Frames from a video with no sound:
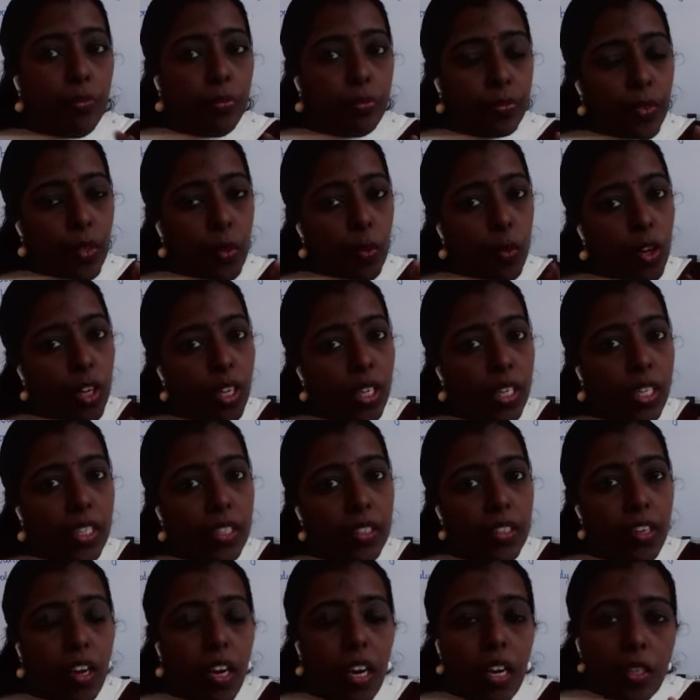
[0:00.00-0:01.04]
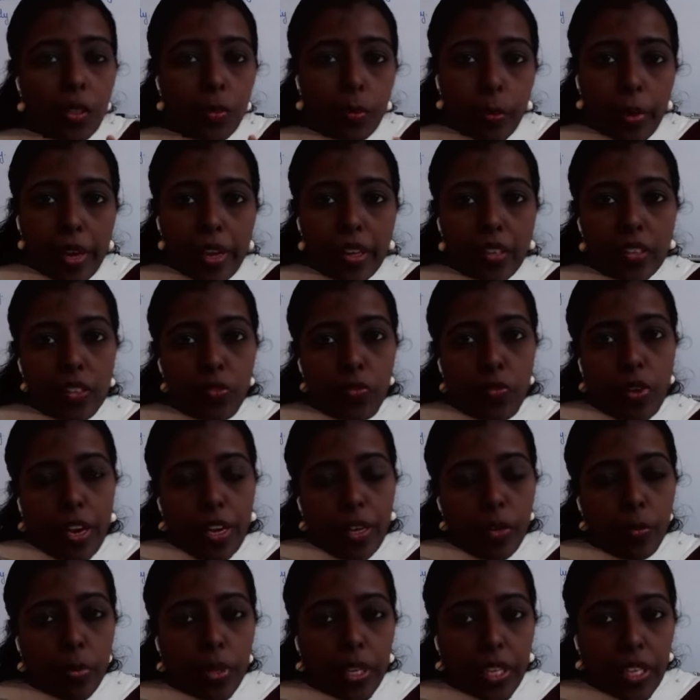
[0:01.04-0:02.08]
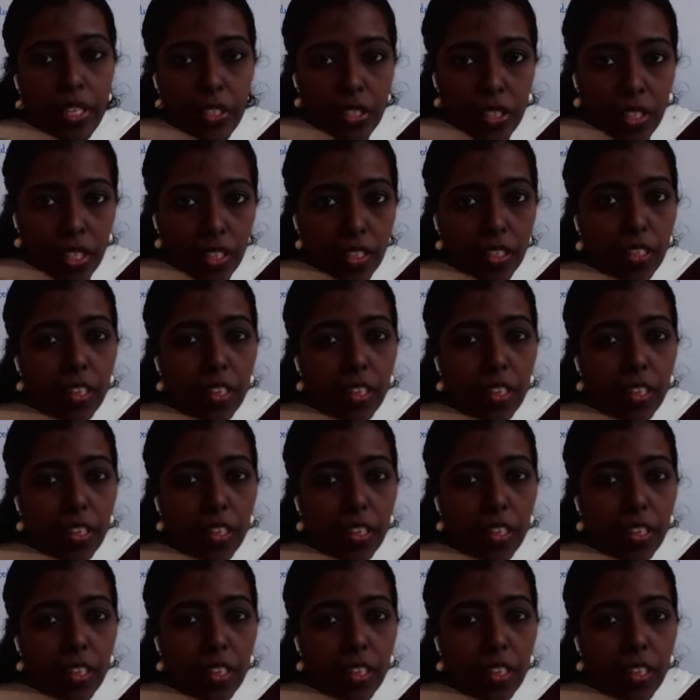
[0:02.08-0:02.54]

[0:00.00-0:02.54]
vocal cord makes vibration